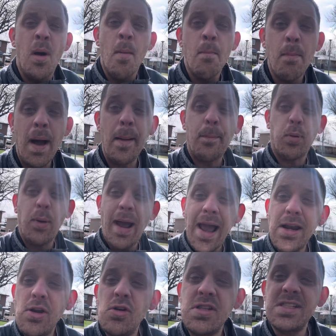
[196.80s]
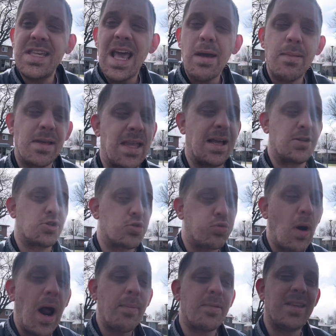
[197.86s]
my brand new segment that
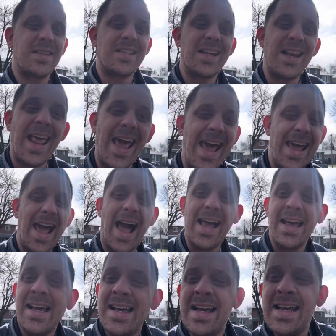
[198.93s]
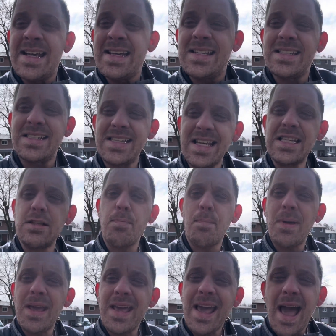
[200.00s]
dropped today at six
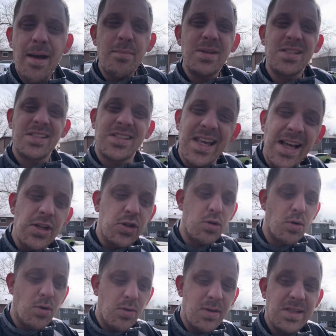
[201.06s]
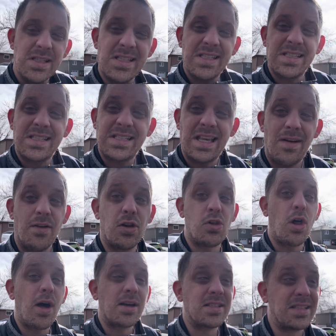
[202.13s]
p m Central, seven
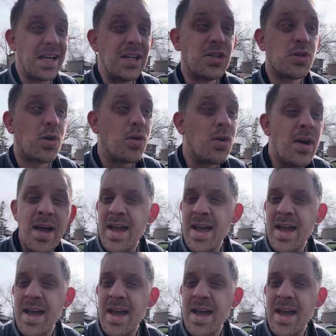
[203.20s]
o'clock Central.